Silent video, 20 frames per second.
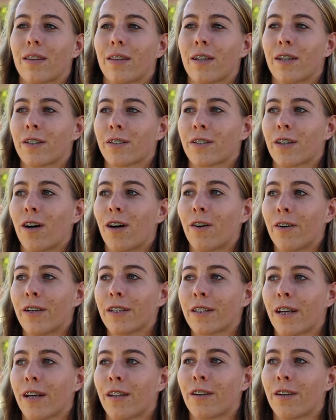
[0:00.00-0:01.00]
there's
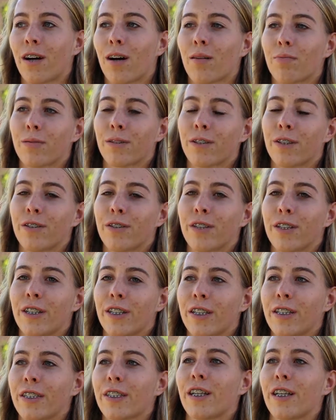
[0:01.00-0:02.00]
always other
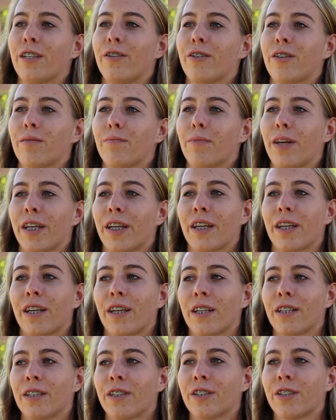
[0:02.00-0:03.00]
opportunities and you can make it
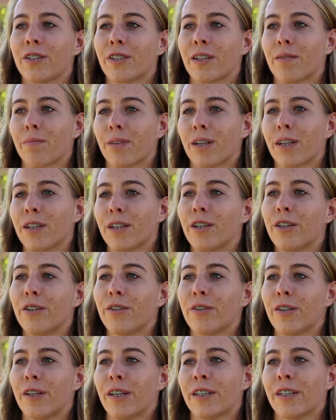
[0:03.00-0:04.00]
into something
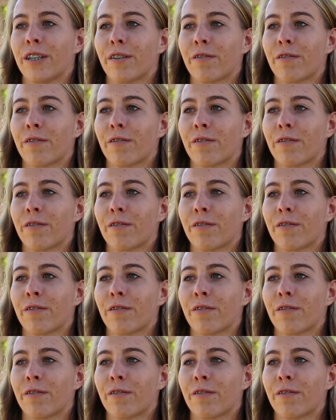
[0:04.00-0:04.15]
new and